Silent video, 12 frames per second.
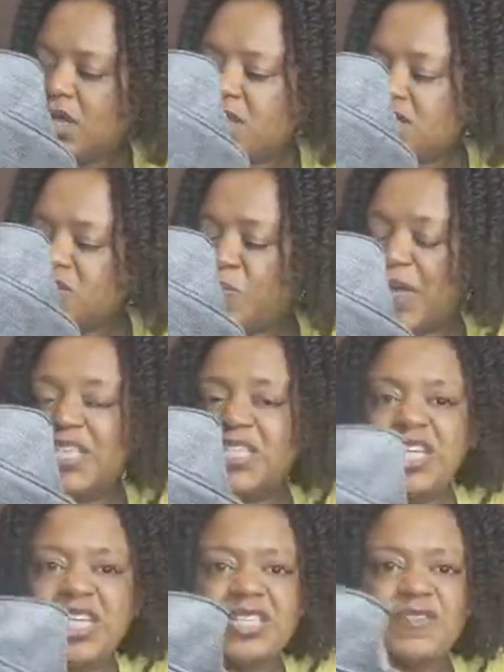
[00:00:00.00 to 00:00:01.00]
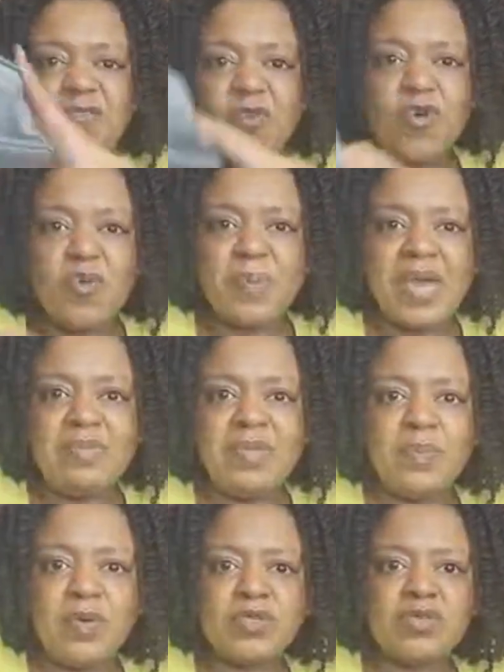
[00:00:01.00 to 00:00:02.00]
Spaces for baby
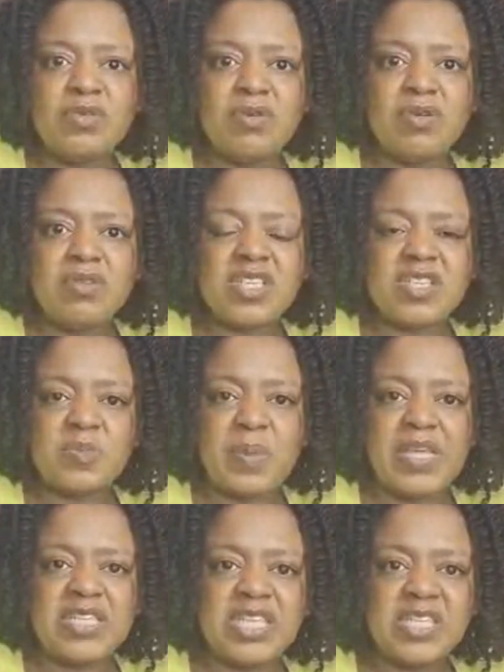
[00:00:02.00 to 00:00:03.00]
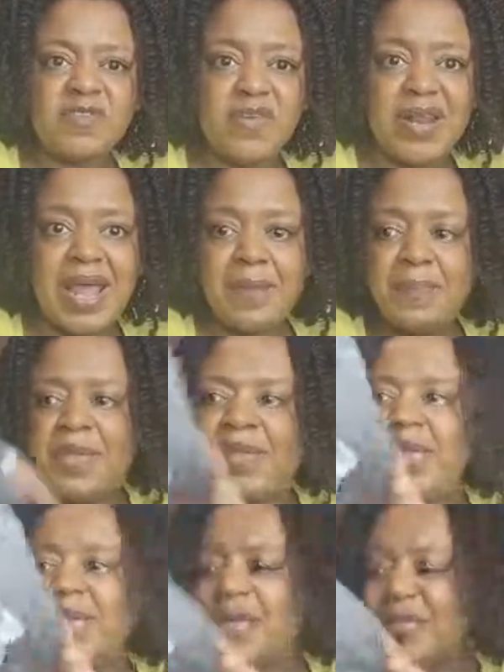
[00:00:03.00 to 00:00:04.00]
bottles, spaces for
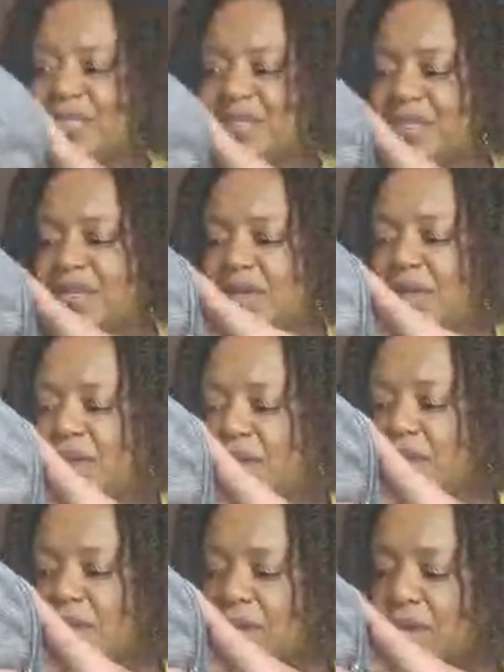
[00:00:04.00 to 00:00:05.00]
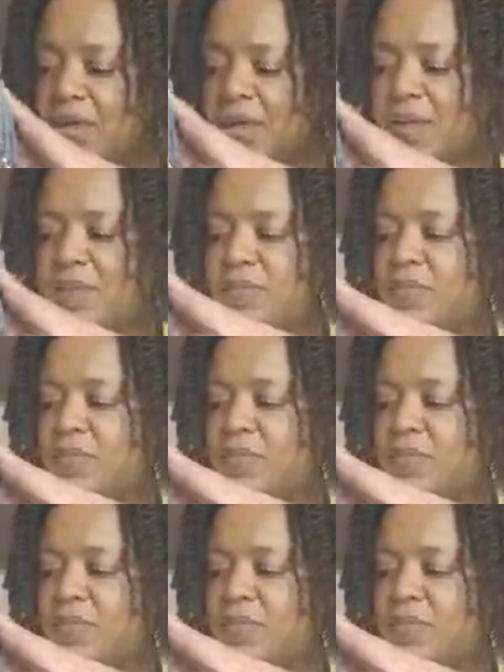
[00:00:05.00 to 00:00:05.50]
nappies. Um